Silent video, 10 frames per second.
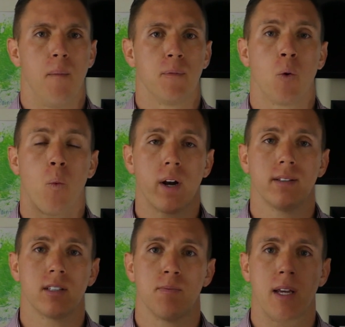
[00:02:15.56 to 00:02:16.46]
So what
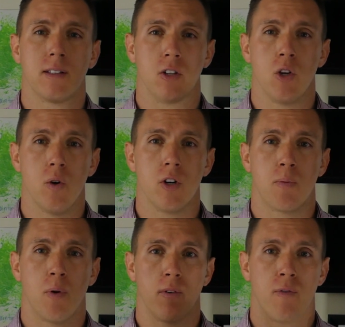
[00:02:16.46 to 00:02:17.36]
does this mean to you and your
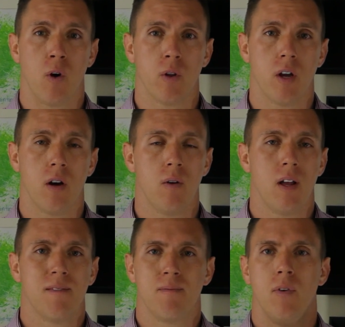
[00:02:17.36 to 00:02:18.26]
portfolio?
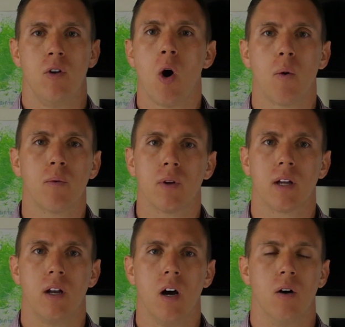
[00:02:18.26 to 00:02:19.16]
No one
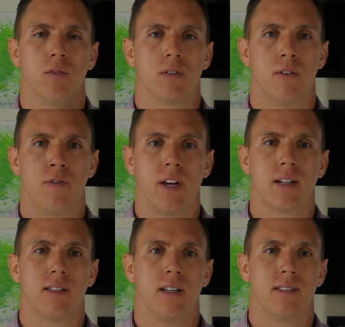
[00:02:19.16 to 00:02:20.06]
really knows. The
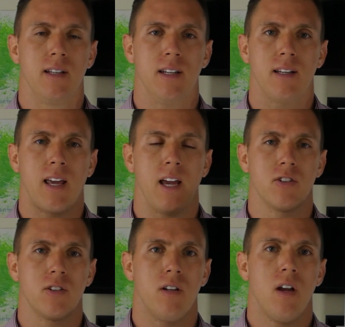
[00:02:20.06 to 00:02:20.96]
VIX is an
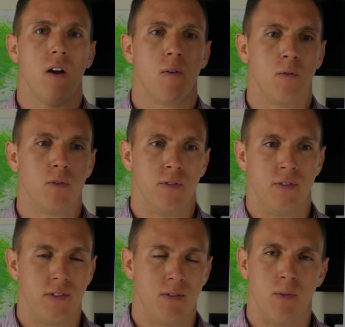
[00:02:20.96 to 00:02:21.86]
indication.
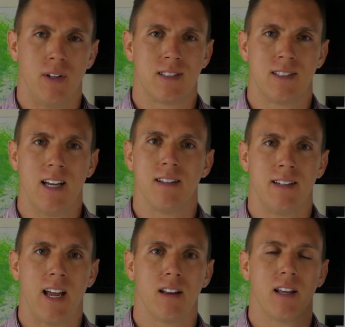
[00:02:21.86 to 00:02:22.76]
It's set
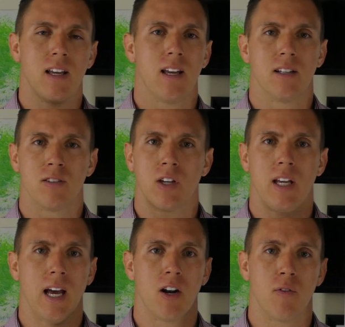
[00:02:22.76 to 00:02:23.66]
daily, it's
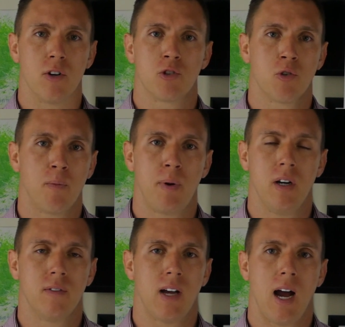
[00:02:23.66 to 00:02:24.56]
looking out over a short
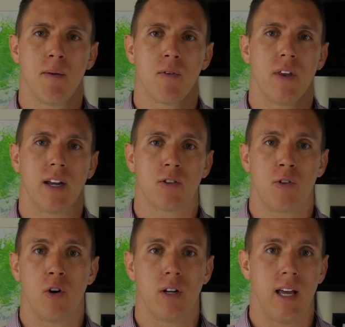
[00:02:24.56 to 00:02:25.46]
period of time, over the next
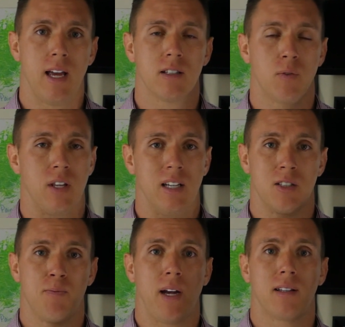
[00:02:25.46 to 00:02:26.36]
30 days, what the
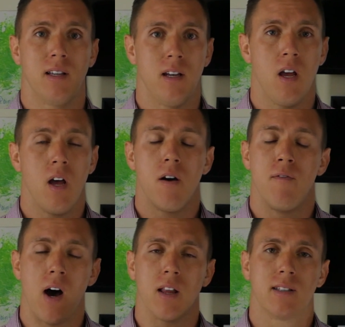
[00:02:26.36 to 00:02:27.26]
expected
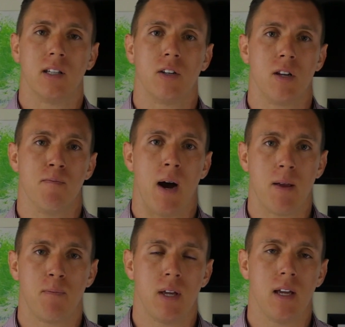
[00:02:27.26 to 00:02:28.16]
volatility
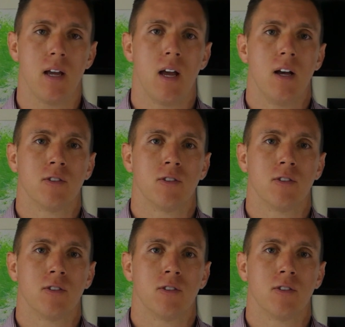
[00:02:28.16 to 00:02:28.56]
might be.